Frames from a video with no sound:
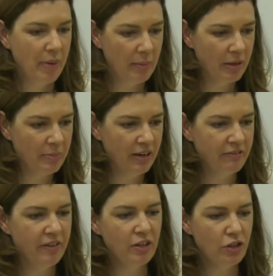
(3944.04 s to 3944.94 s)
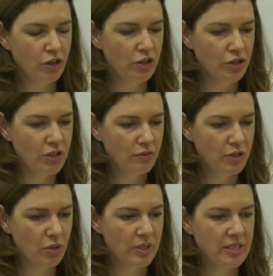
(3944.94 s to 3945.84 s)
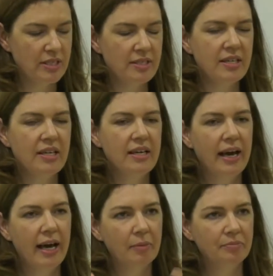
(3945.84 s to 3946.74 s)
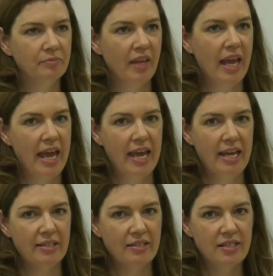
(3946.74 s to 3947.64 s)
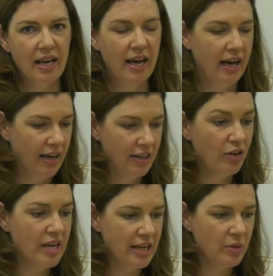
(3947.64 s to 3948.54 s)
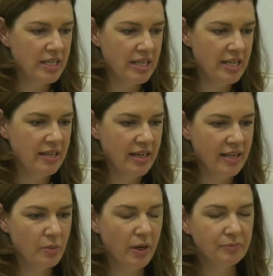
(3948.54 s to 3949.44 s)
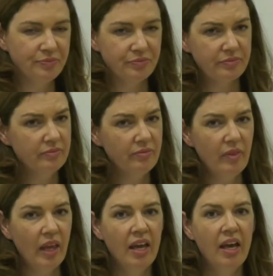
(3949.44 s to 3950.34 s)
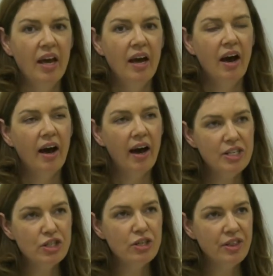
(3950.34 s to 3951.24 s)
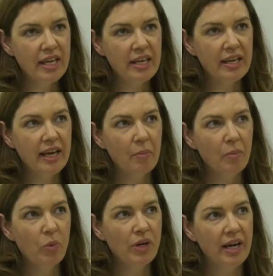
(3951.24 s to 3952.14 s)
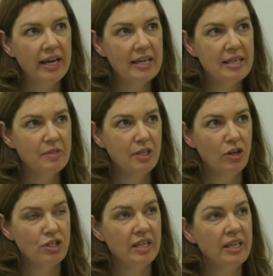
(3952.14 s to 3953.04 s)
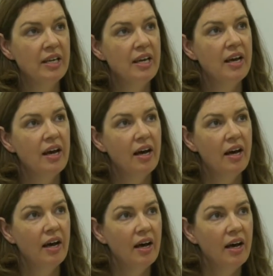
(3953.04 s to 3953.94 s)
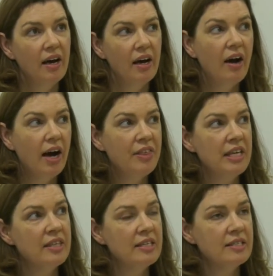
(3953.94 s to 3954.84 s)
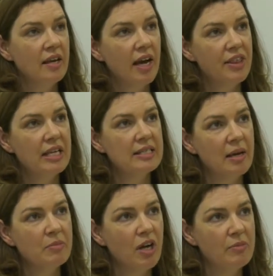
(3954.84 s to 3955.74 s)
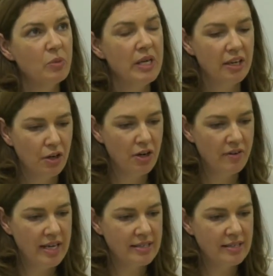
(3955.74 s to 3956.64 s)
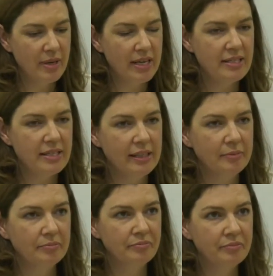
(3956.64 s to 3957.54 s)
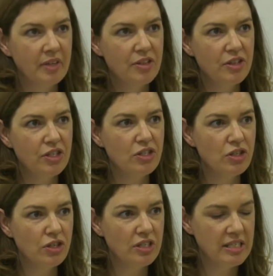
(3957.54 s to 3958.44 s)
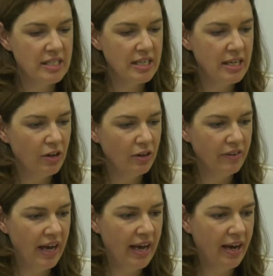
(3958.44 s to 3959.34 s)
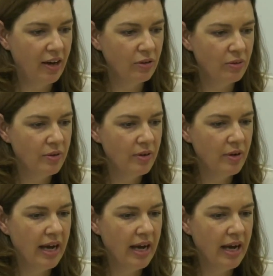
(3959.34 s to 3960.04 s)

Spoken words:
public benefit, good use of resources, and equity as well. I do think, would I accept a lottery? I think sometimes we can overestimate the certainty of our